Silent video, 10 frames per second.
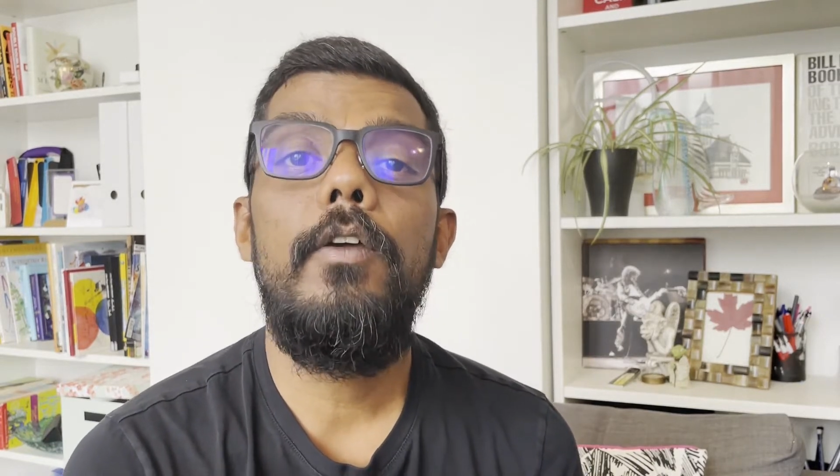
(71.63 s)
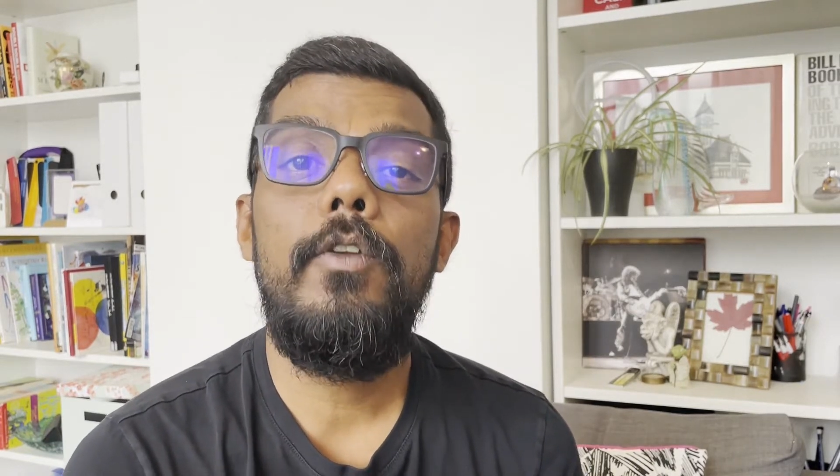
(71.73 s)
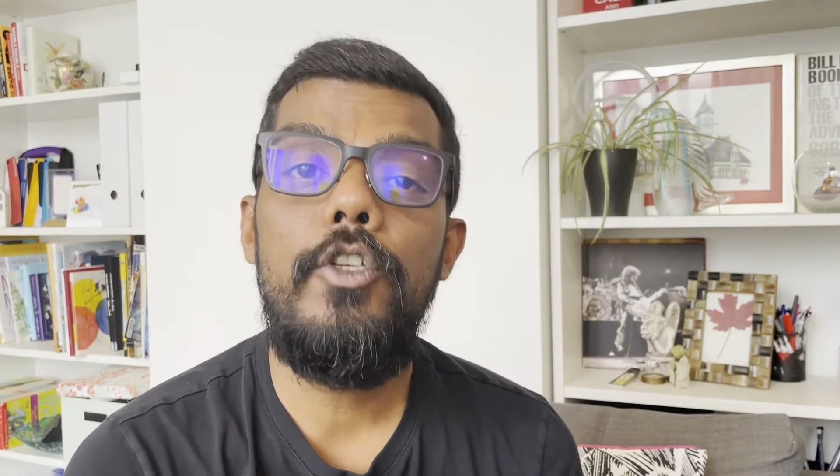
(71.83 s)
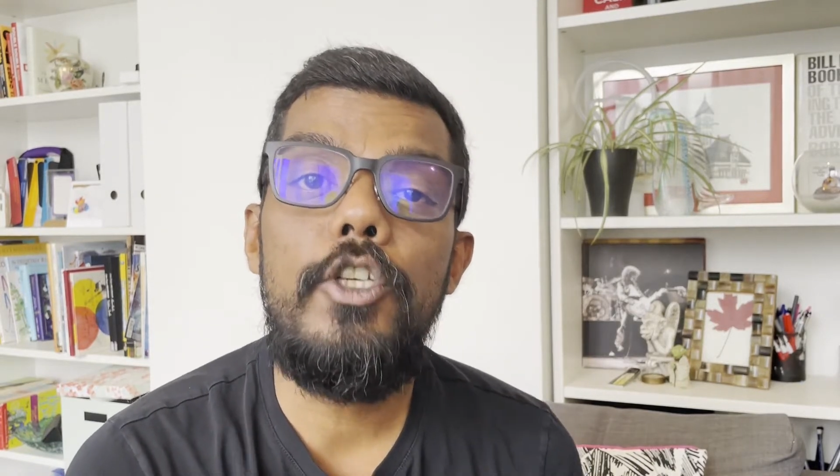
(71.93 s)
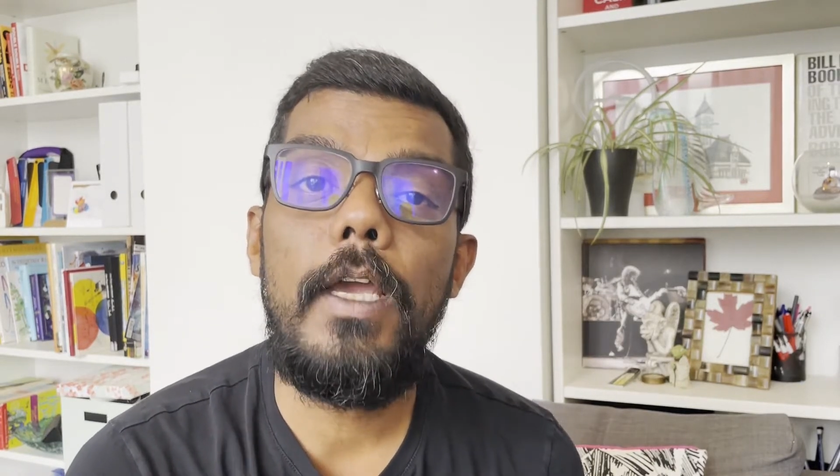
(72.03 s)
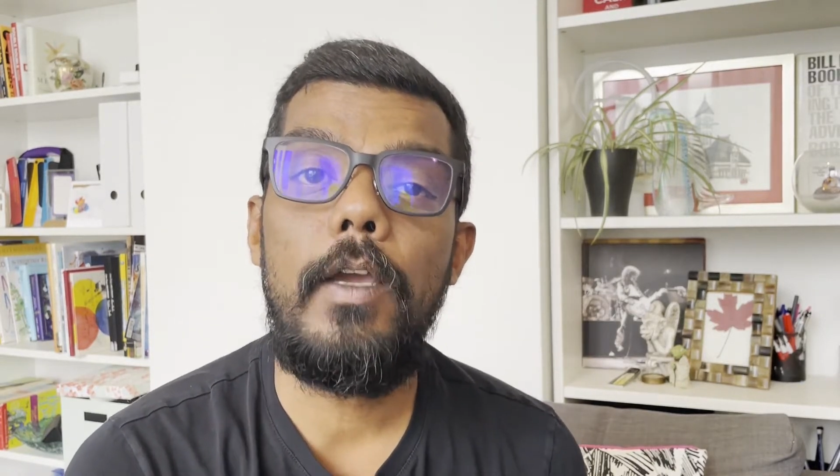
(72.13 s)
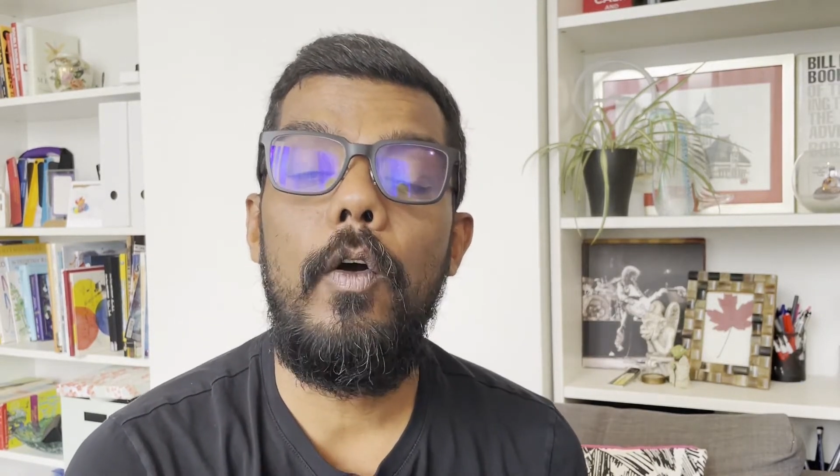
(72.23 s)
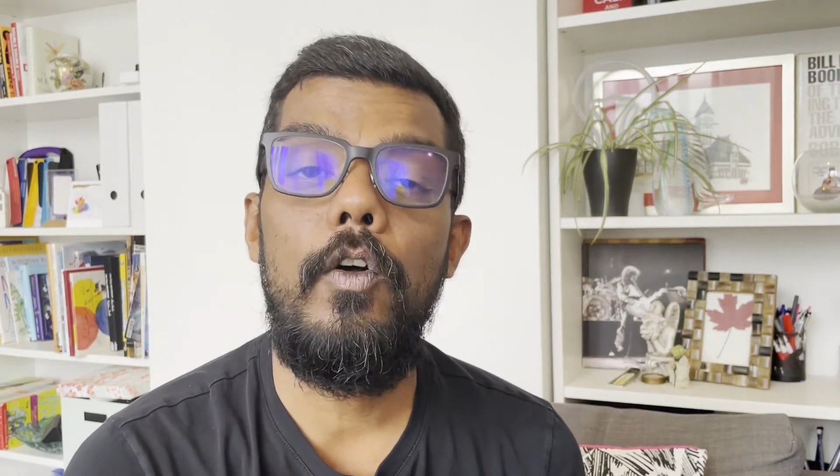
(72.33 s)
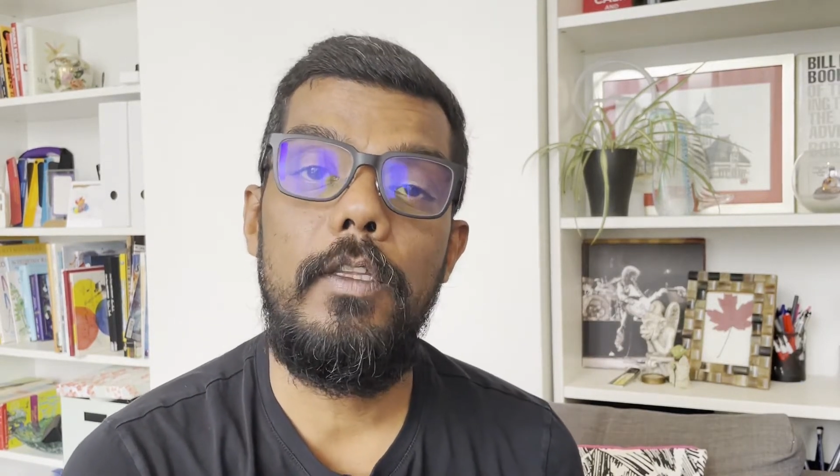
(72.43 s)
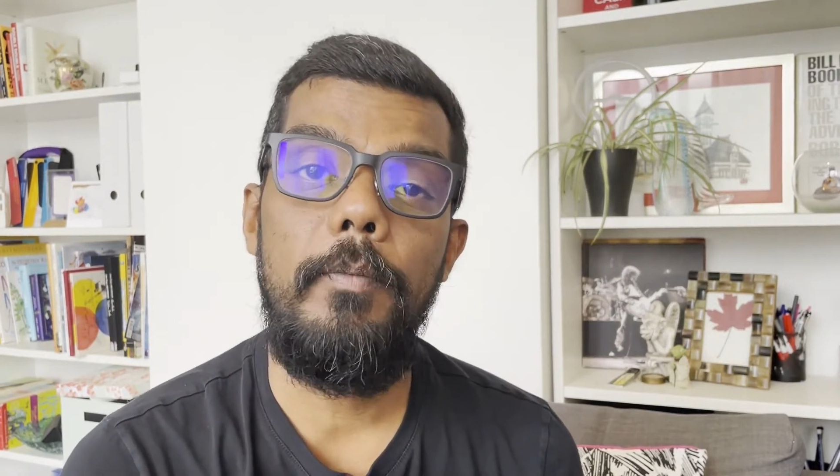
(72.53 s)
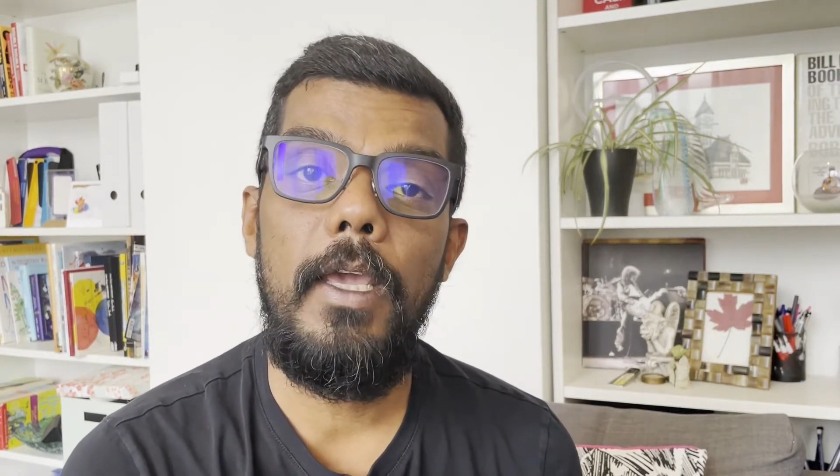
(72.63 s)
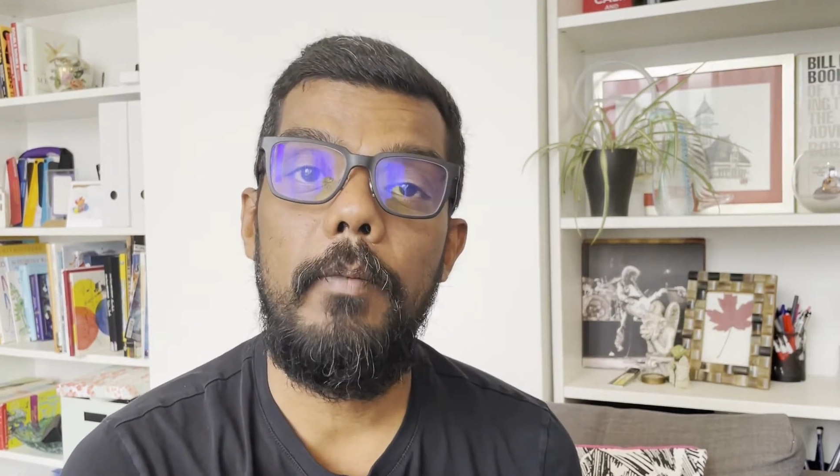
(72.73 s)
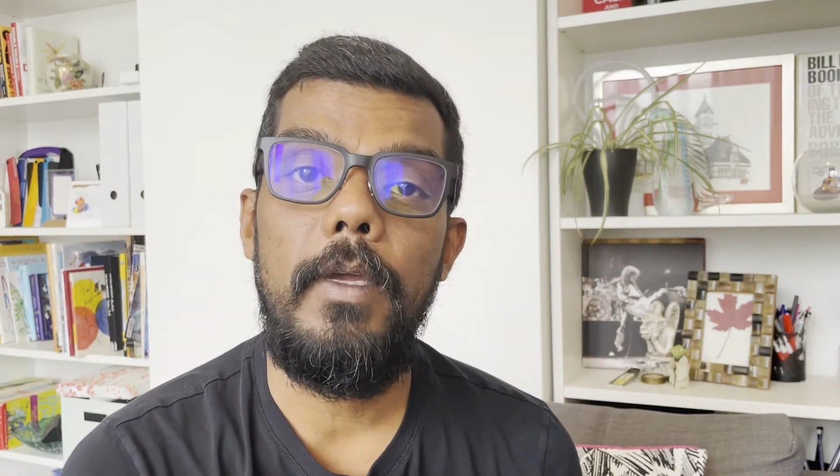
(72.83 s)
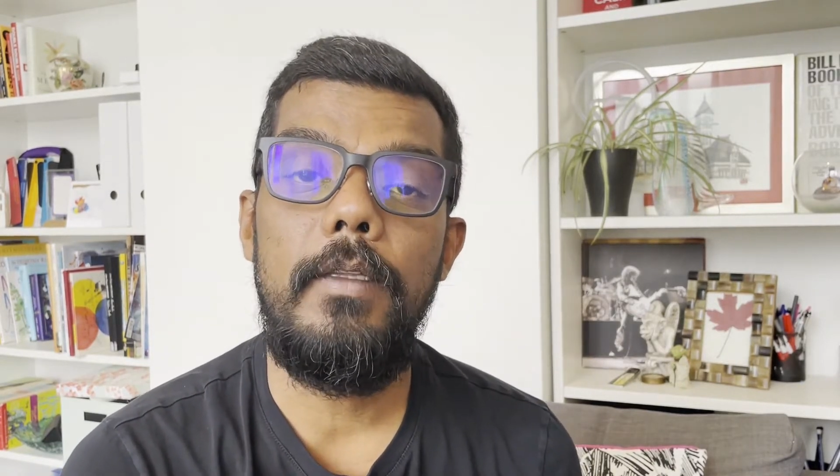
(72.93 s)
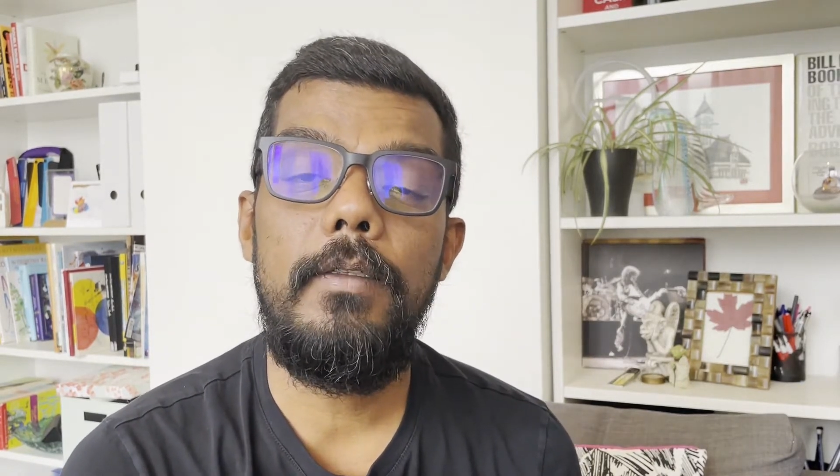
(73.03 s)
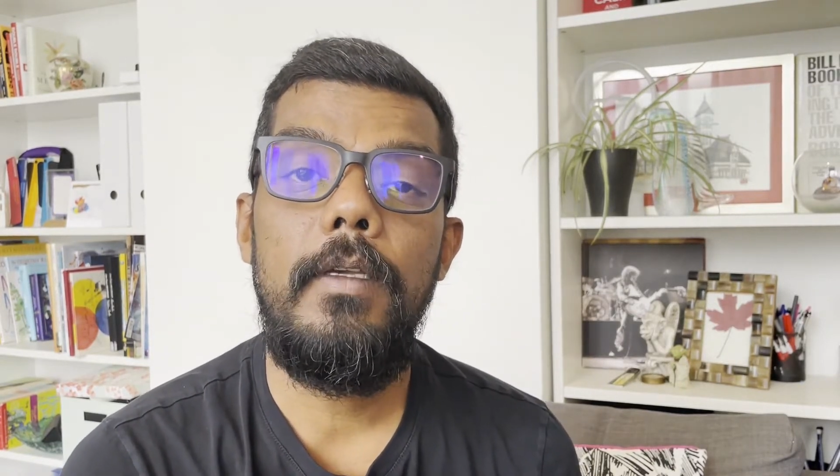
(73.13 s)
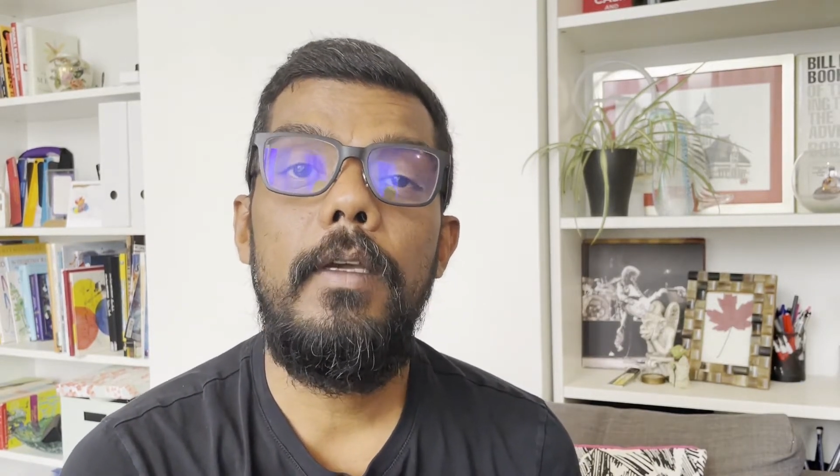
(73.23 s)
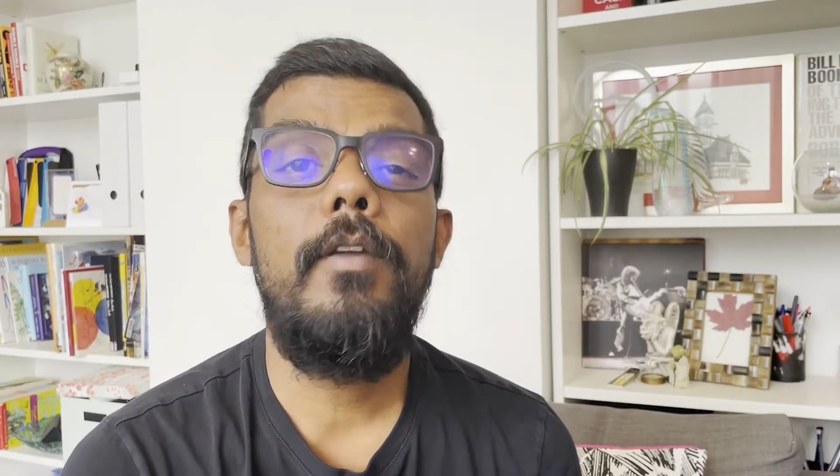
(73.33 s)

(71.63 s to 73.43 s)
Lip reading: to check on the payments.